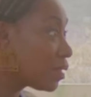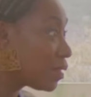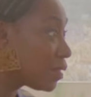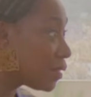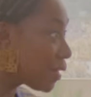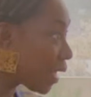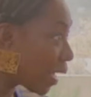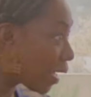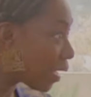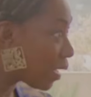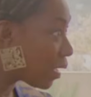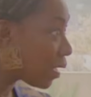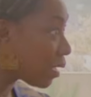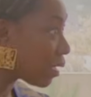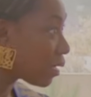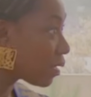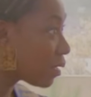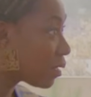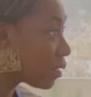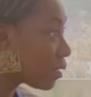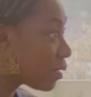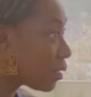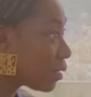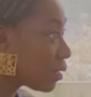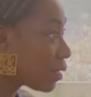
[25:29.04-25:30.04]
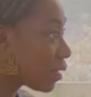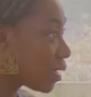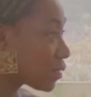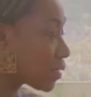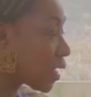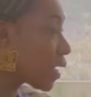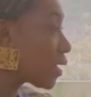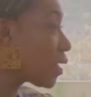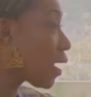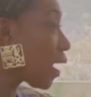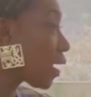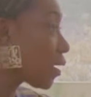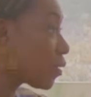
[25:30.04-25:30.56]
Yeah. Because
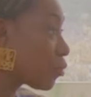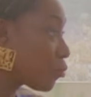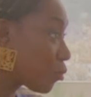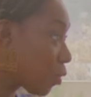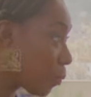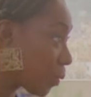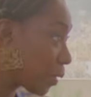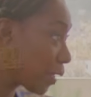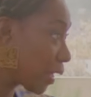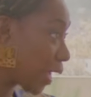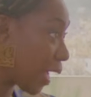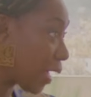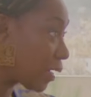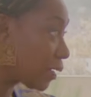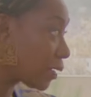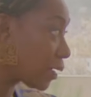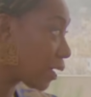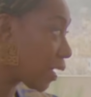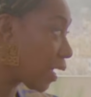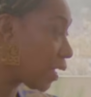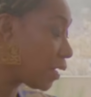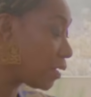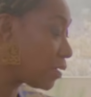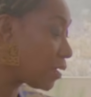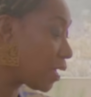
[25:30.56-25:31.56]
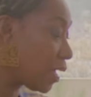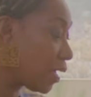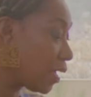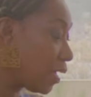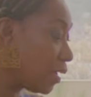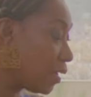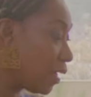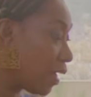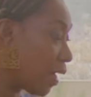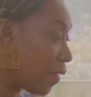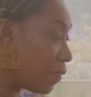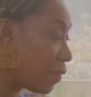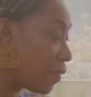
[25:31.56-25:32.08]
I grew up in Canada,
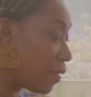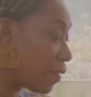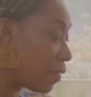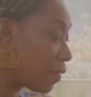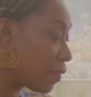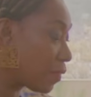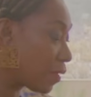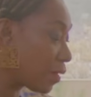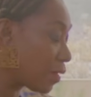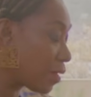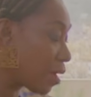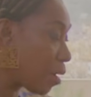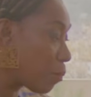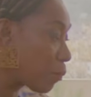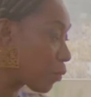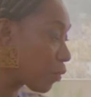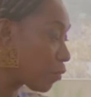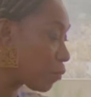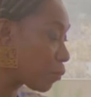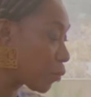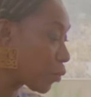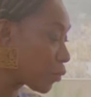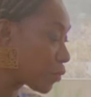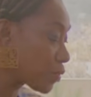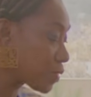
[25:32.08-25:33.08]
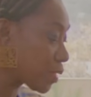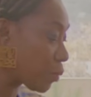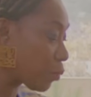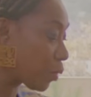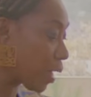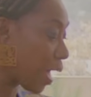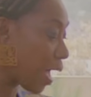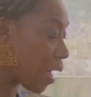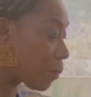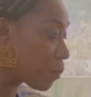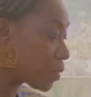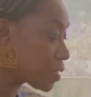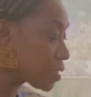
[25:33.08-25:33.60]
and the number of murders that will
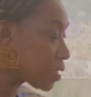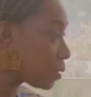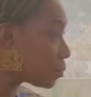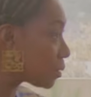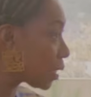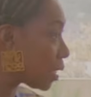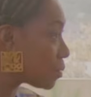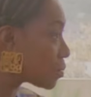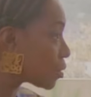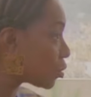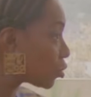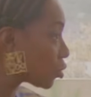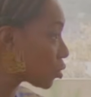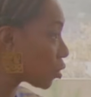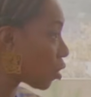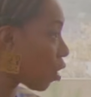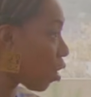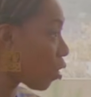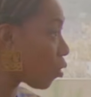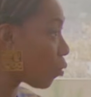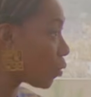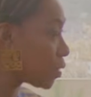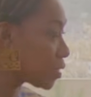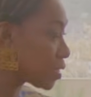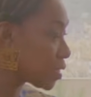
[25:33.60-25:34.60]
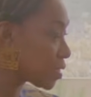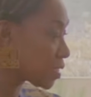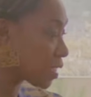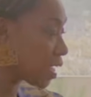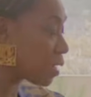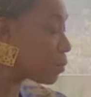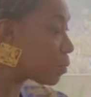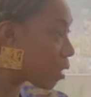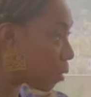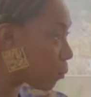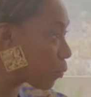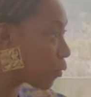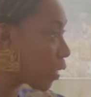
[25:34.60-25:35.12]
happen sometimes in Chicago is the
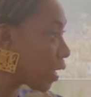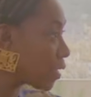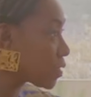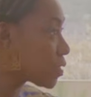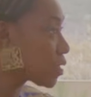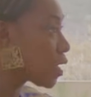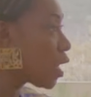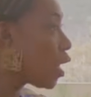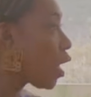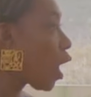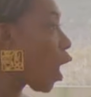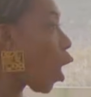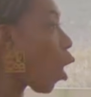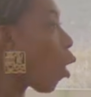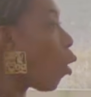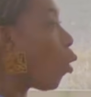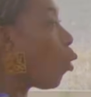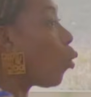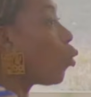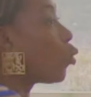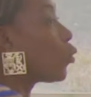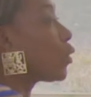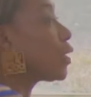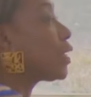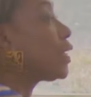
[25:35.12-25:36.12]
same number as a whole